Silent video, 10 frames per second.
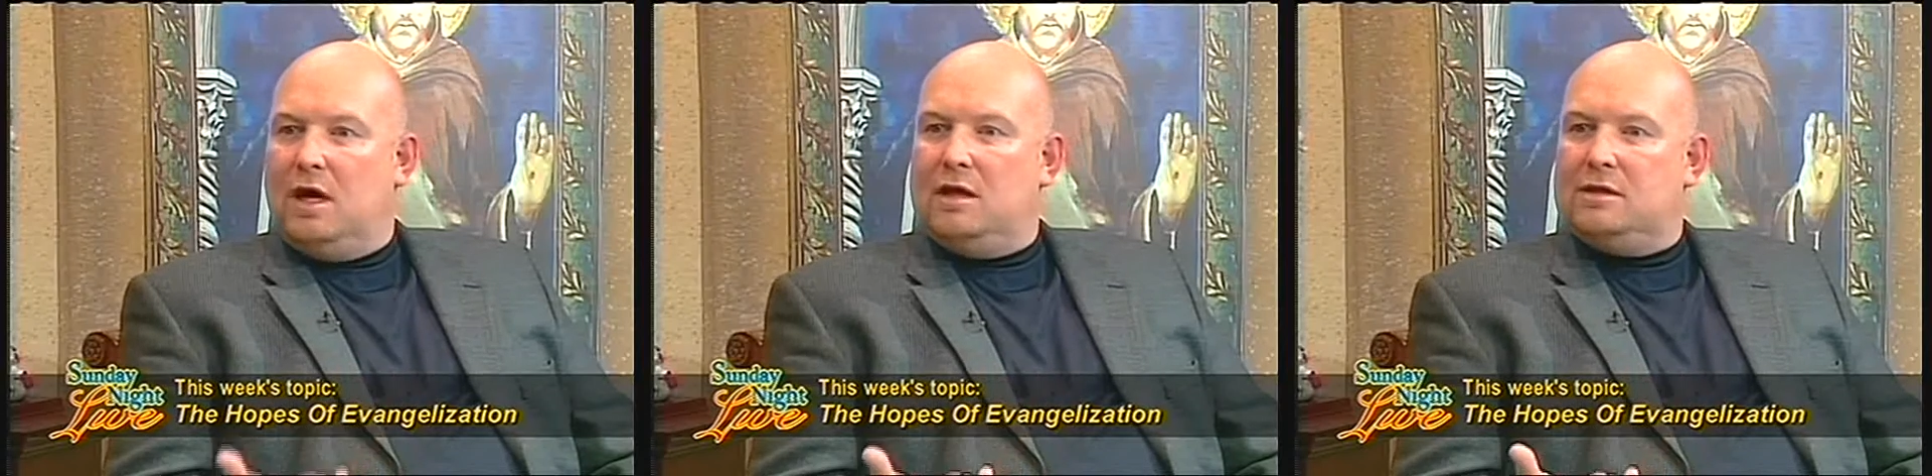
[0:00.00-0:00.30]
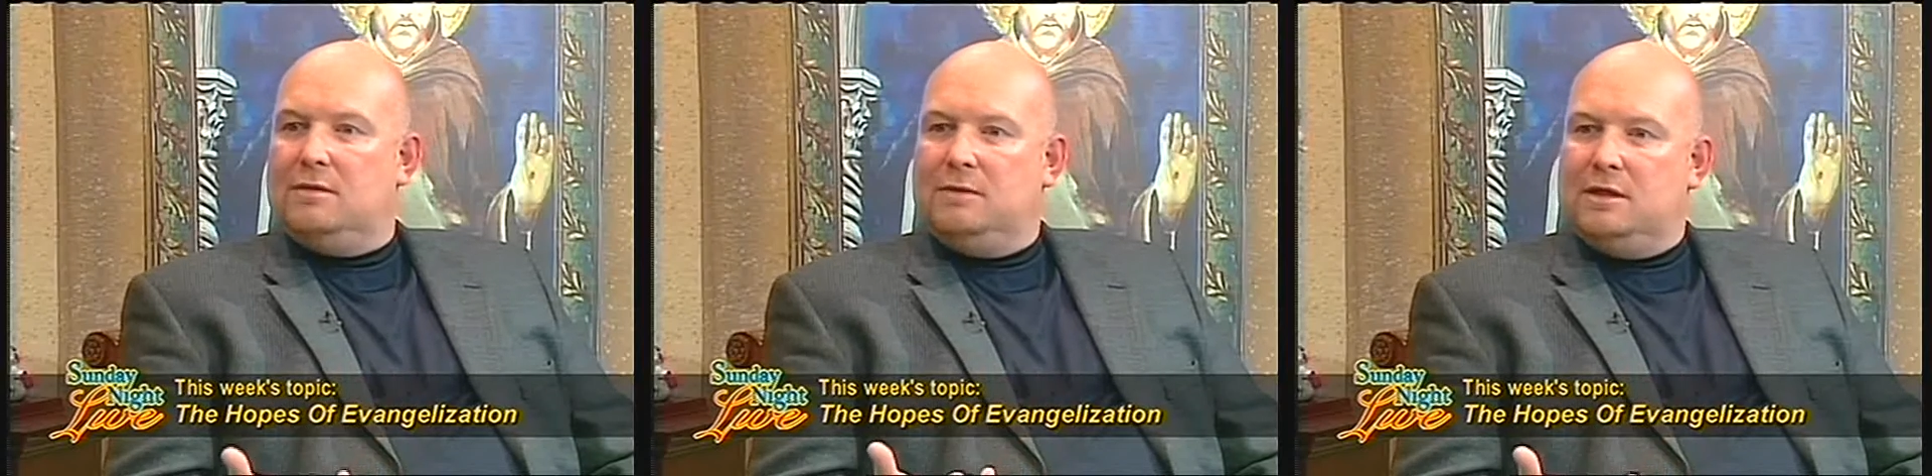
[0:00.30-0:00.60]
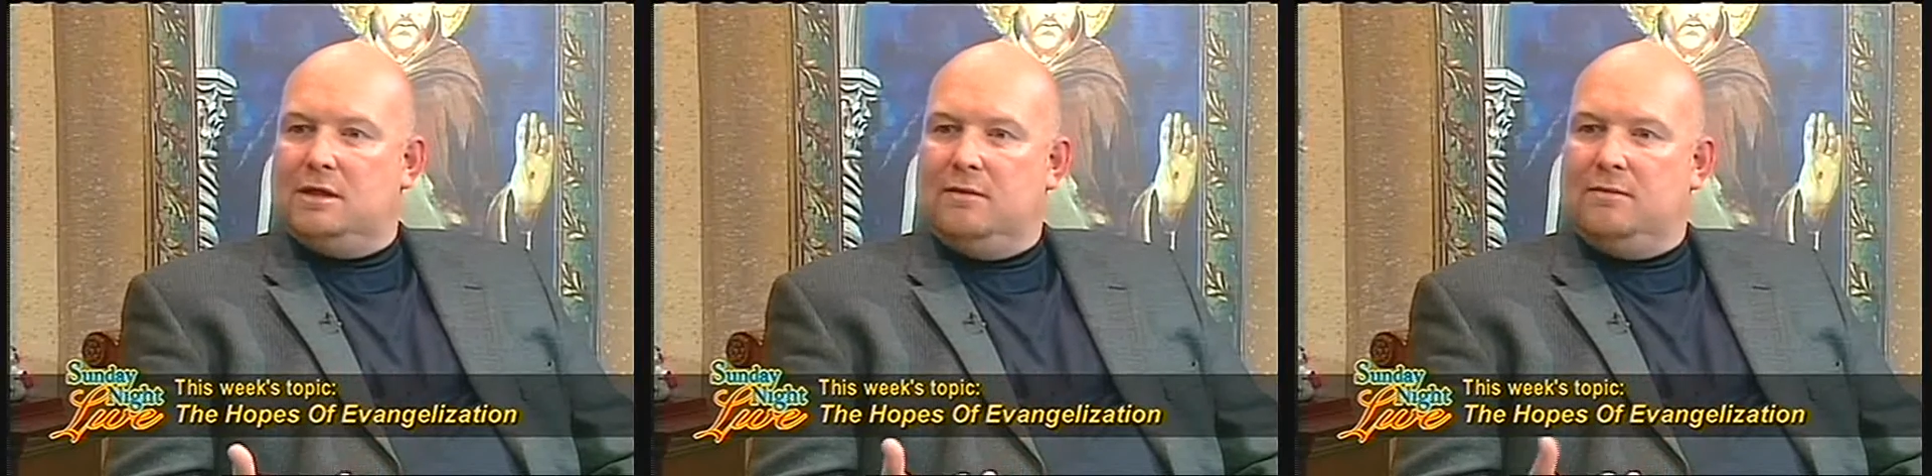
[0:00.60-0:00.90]
asking
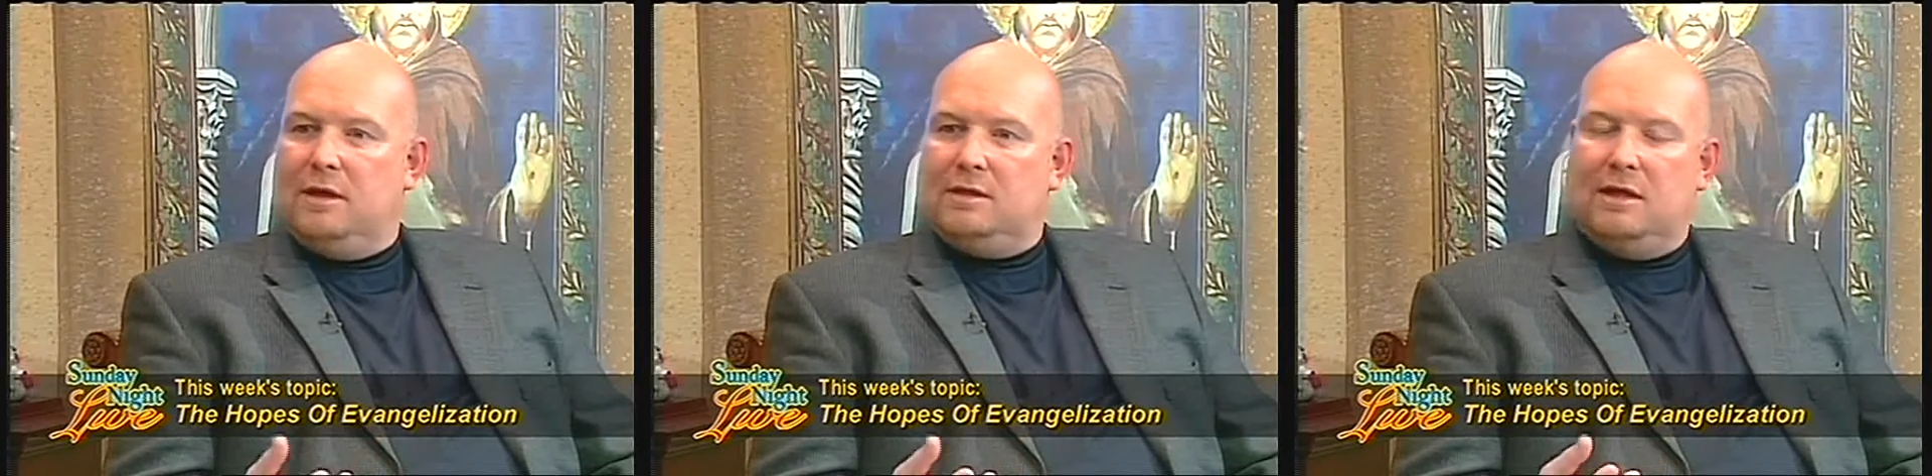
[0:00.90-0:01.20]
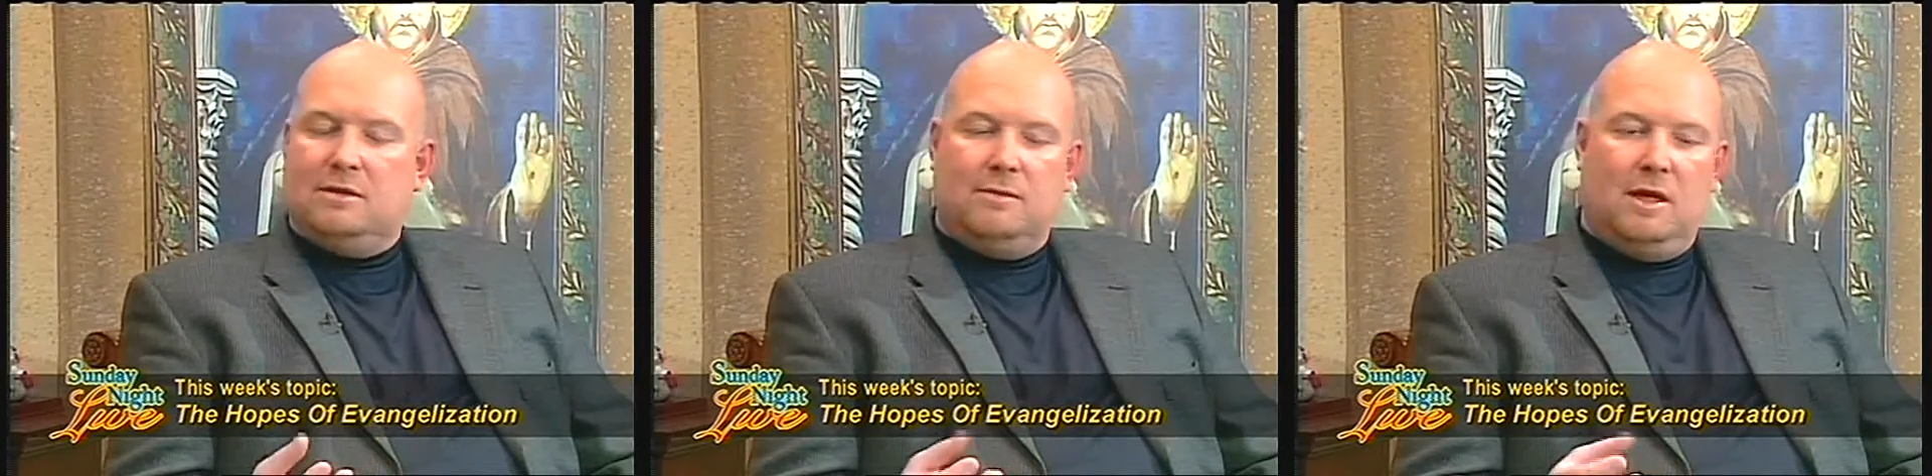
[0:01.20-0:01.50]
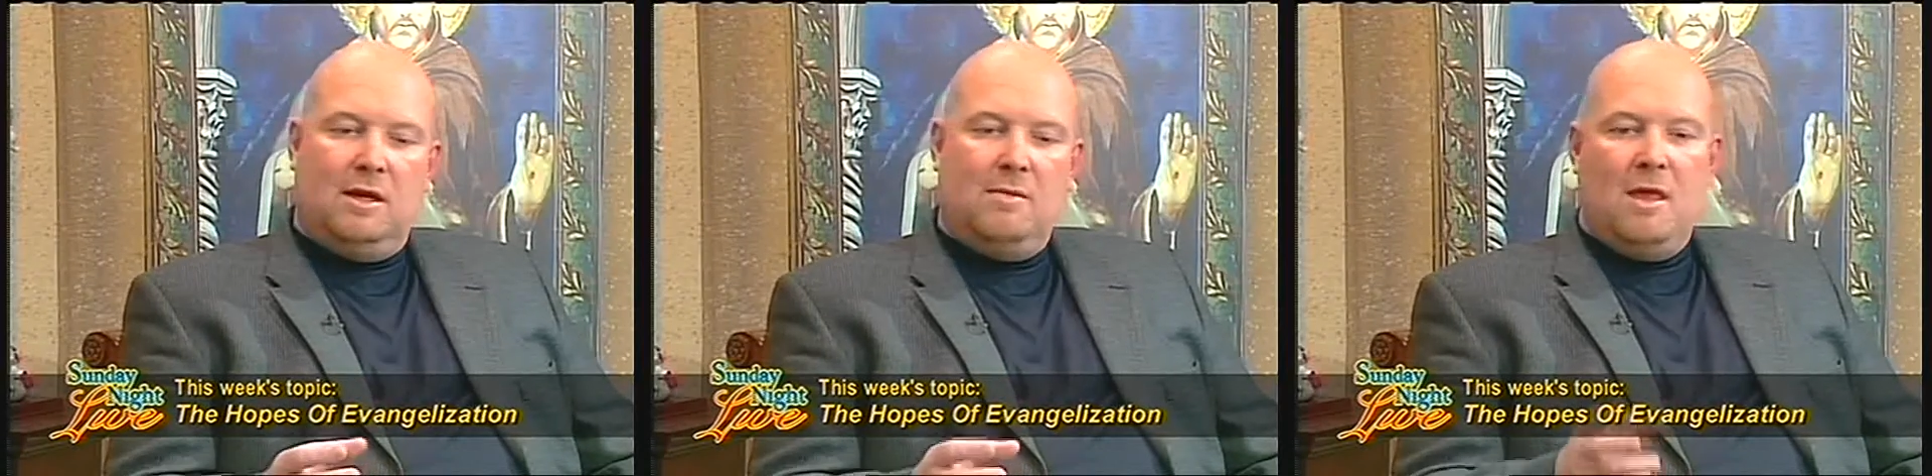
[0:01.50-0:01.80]
me to give my
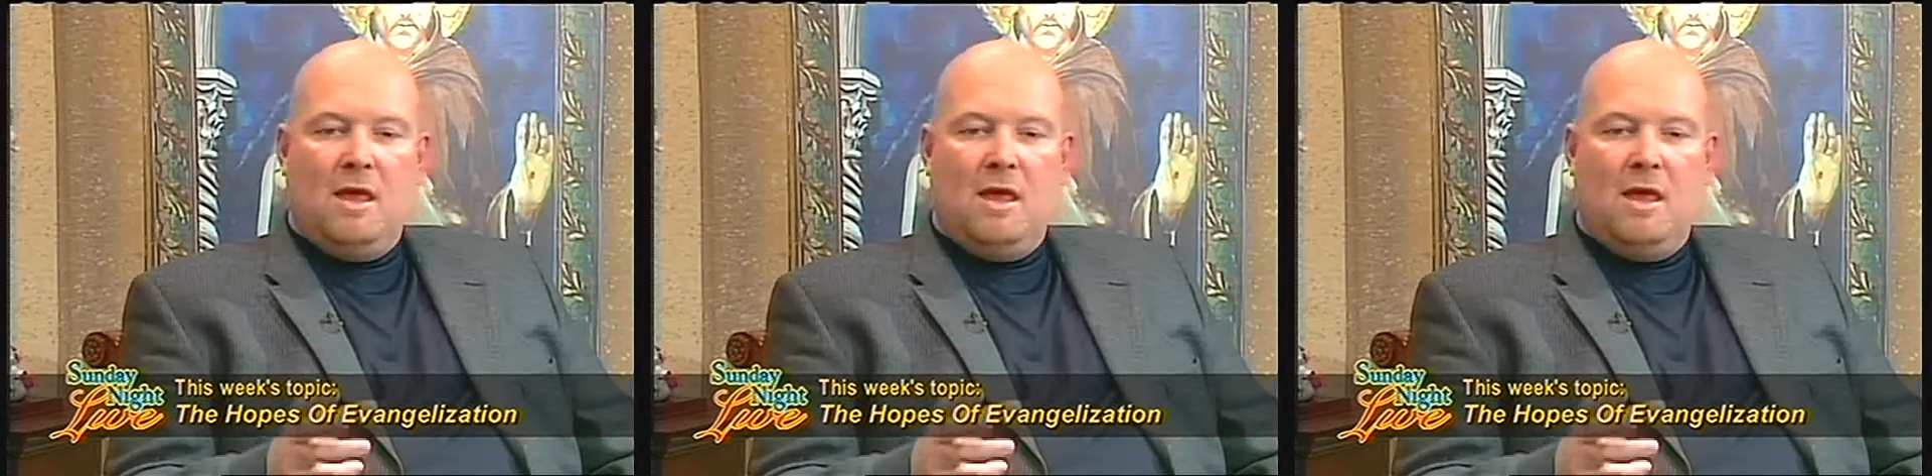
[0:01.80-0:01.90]
testimony.